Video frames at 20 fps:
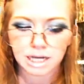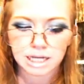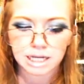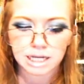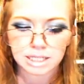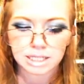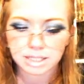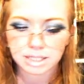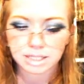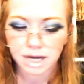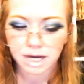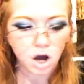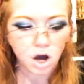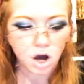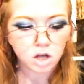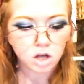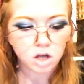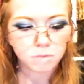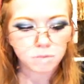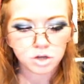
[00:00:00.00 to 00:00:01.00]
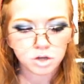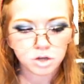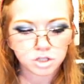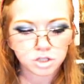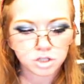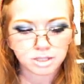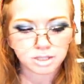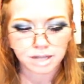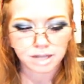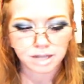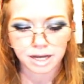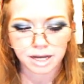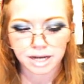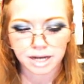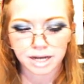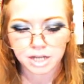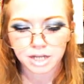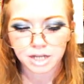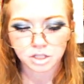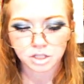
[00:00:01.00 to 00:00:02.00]
set all emotions and
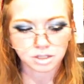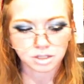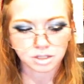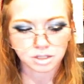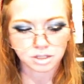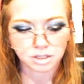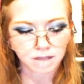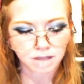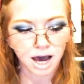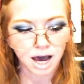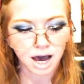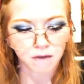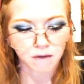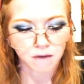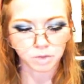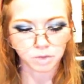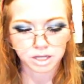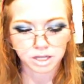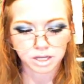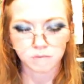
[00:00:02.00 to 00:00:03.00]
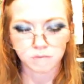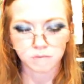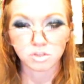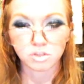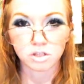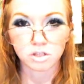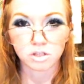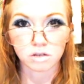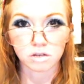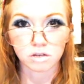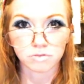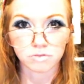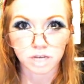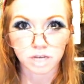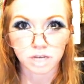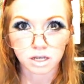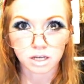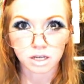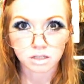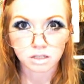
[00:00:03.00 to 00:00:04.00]
connections aside when it comes to their
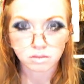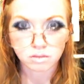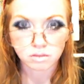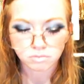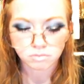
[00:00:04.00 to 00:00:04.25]
fix.